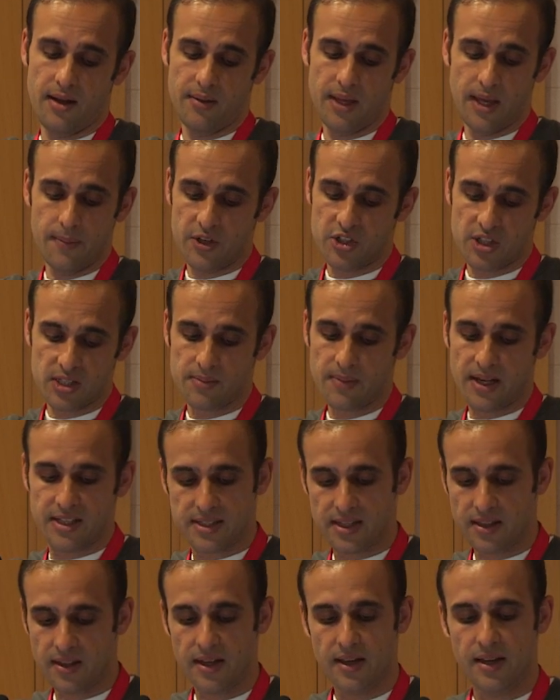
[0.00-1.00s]
images,
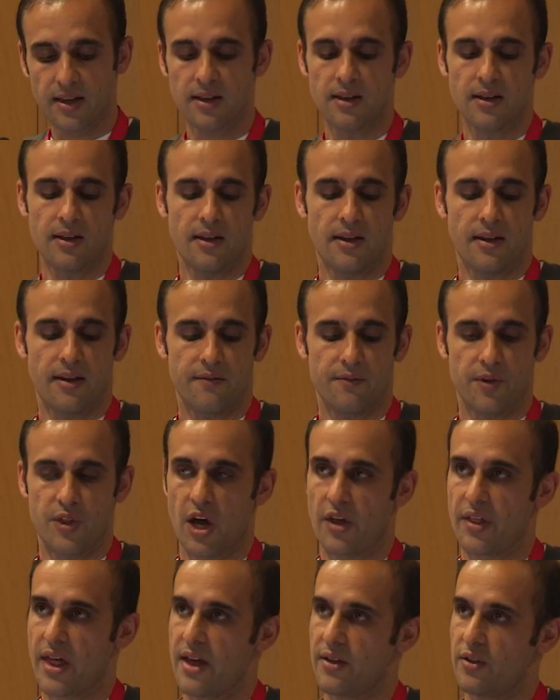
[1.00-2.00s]
basically,
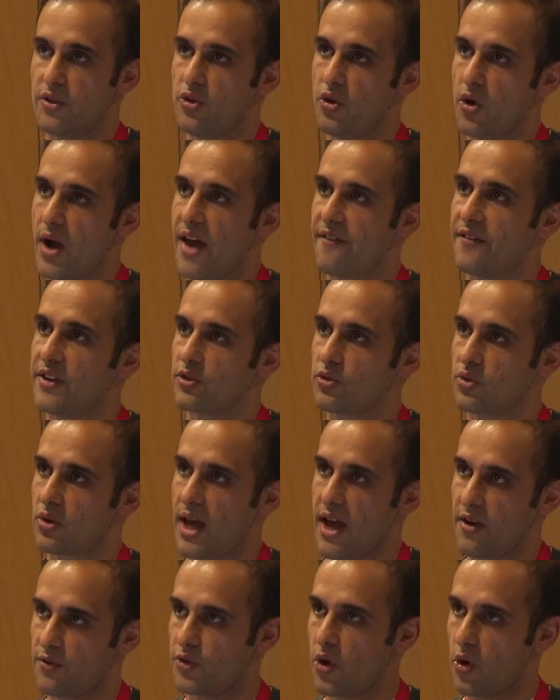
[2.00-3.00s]
without you having to
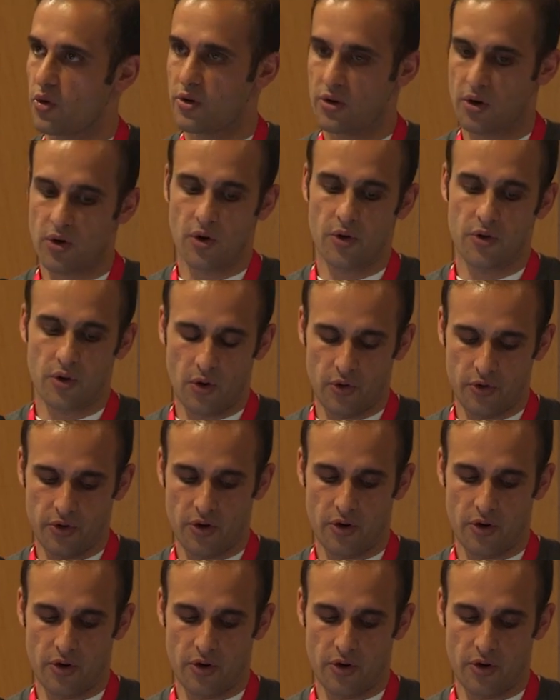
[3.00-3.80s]
have Docker on